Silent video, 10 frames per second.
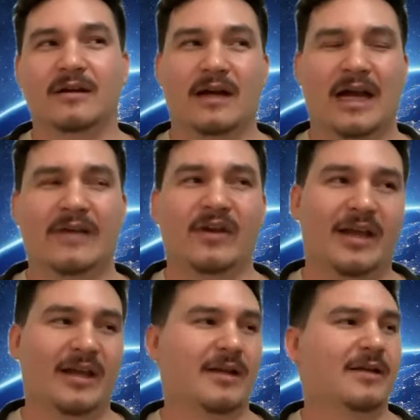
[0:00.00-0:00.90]
I've
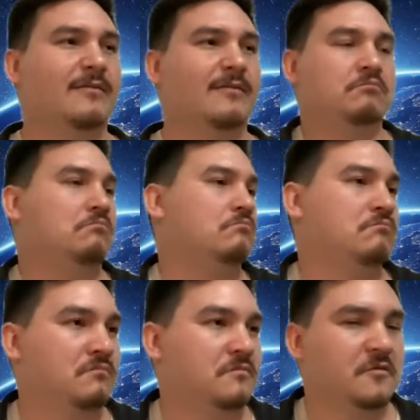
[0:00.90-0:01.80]
had a
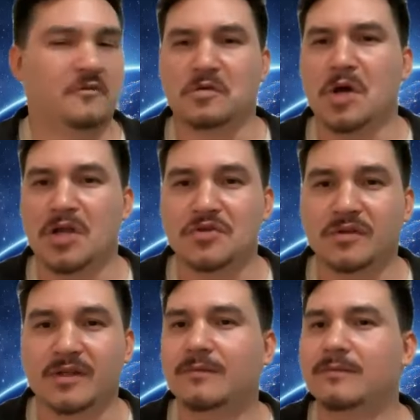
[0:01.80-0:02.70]
few
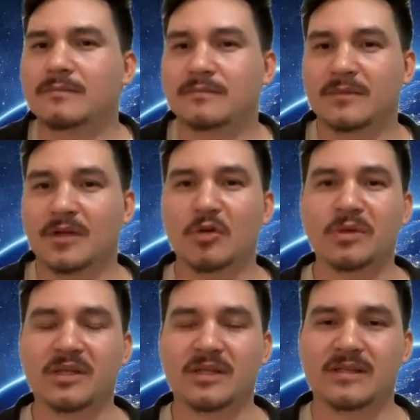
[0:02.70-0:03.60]
hundred
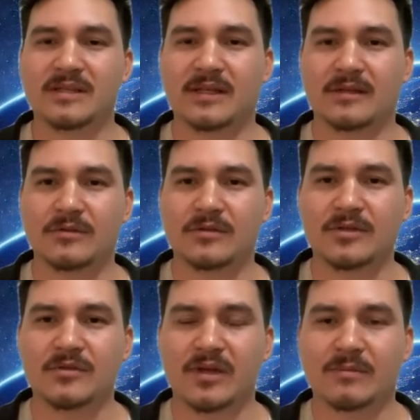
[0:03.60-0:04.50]
OBEs and lucid
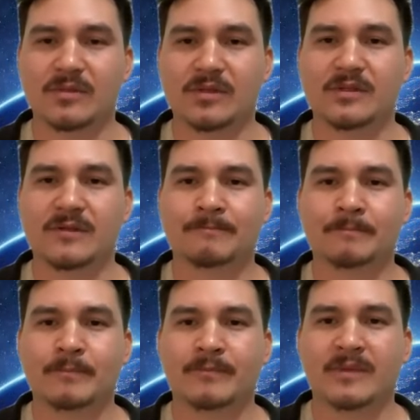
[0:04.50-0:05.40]
dreams,
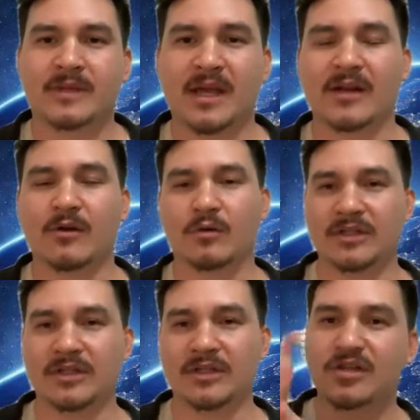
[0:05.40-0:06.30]
and
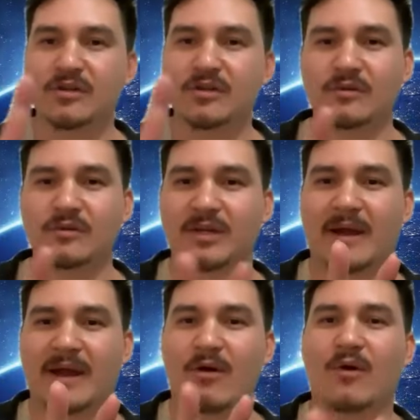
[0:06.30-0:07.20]
only 2 in
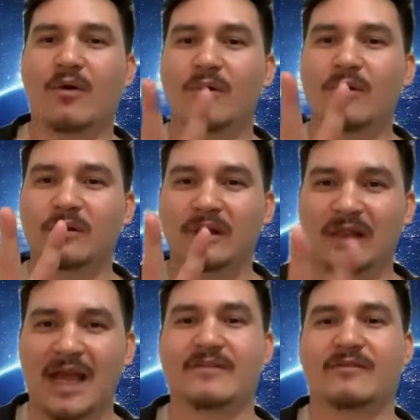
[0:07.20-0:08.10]
my whole
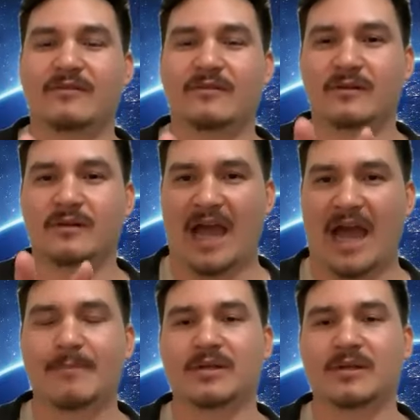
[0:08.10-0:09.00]
life
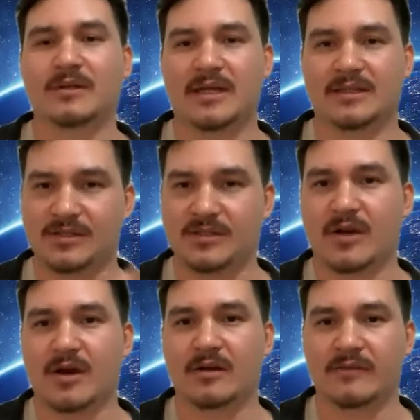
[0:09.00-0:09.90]
happened at the
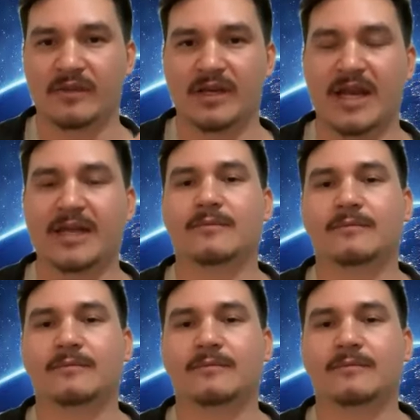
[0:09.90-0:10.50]
start of the night.